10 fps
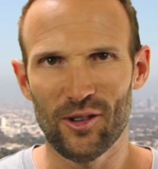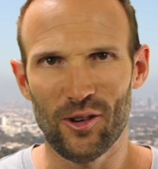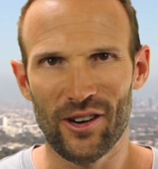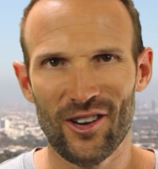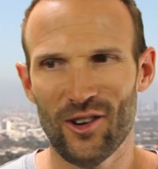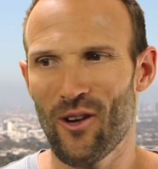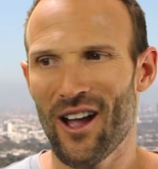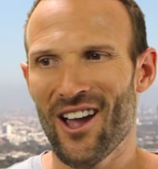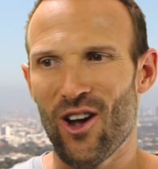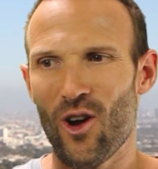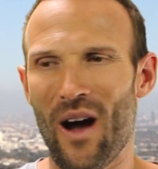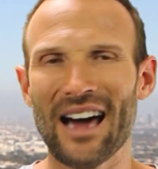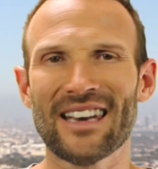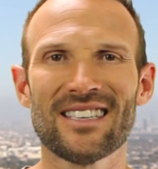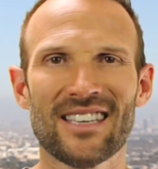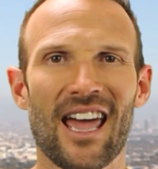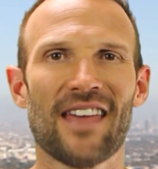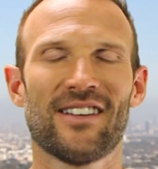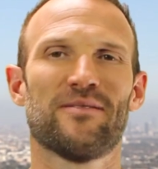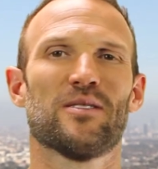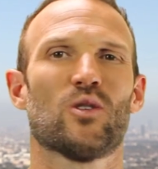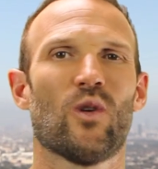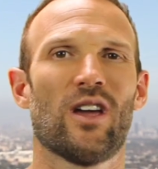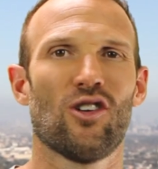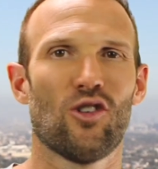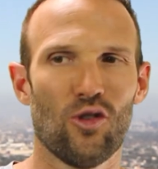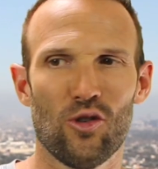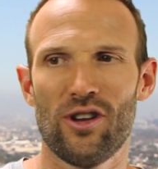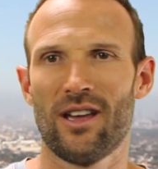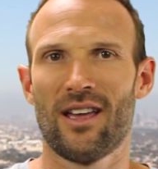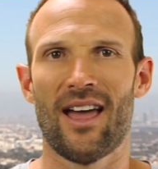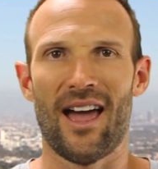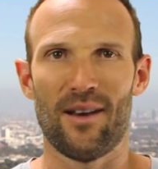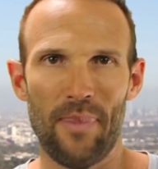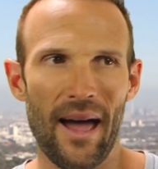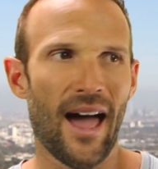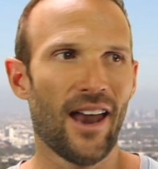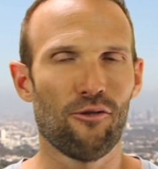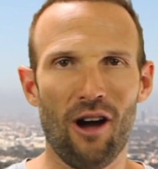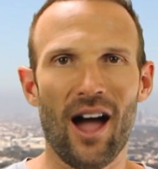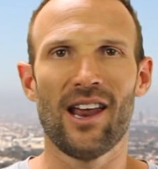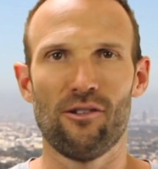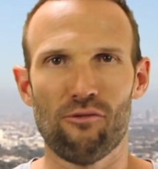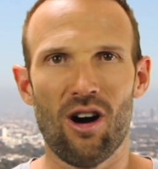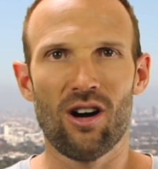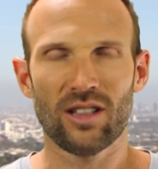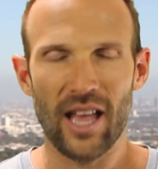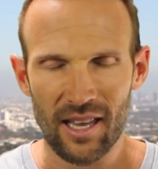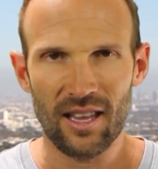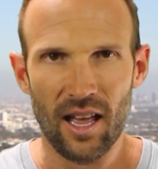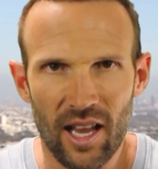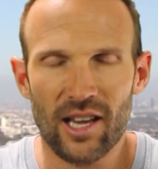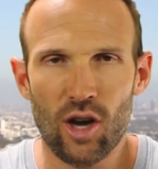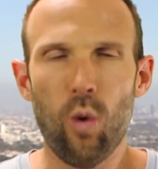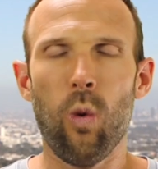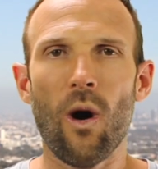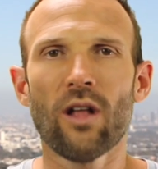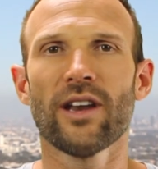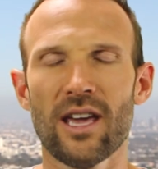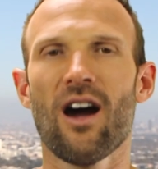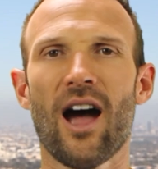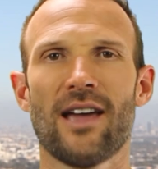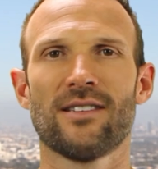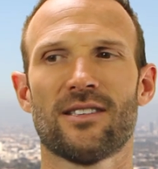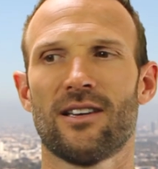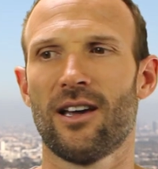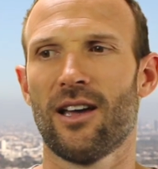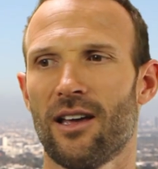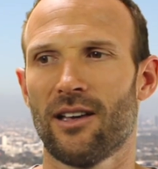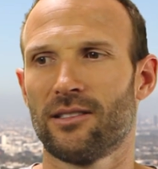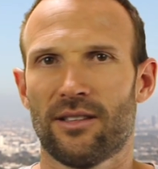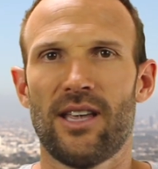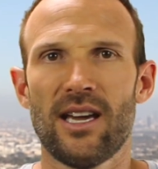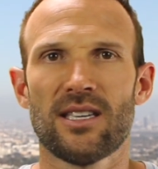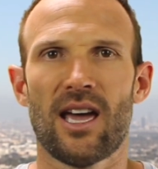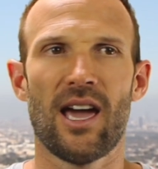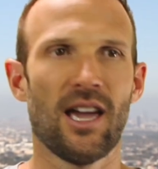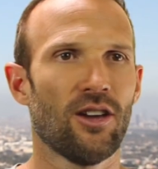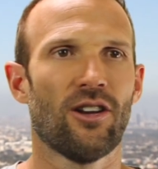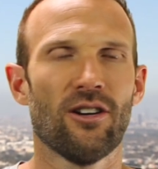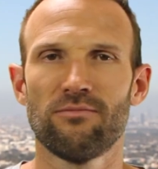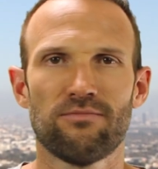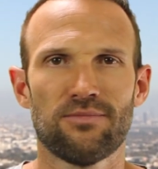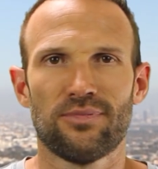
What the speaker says: in order, who understand the difference between good and bad and right and wrong, like quality guys. They're saying, you know,